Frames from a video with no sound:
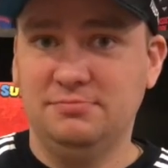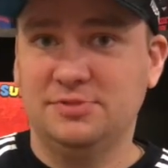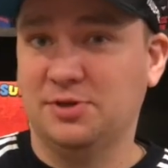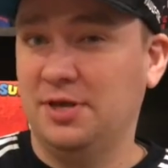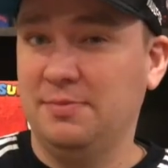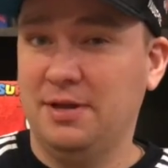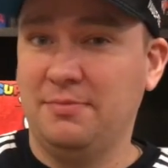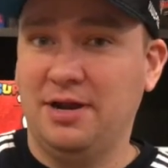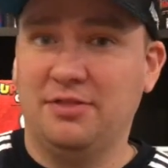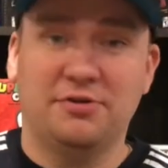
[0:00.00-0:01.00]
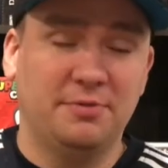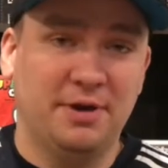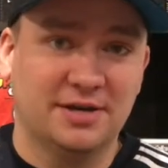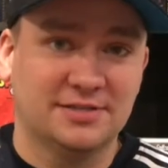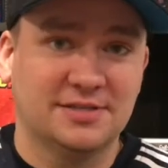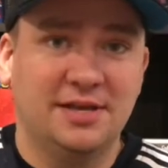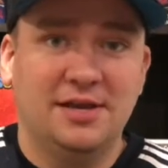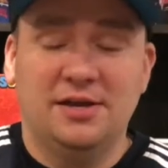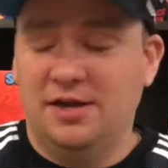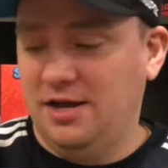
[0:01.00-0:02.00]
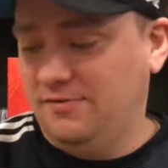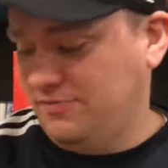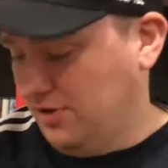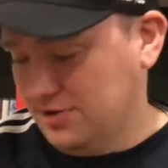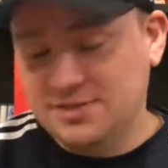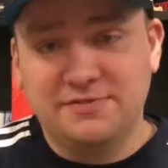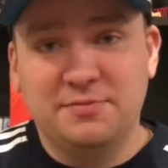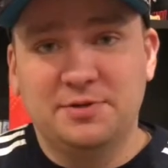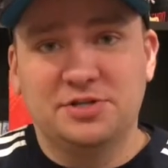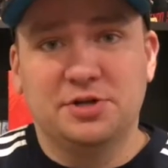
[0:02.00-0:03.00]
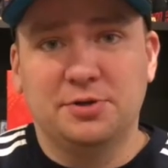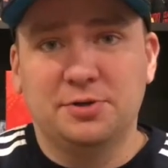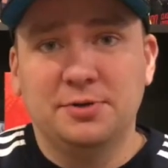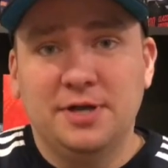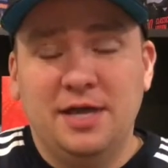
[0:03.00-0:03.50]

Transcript: So keep that in mind, $30 for all the stuff I'm going to show you.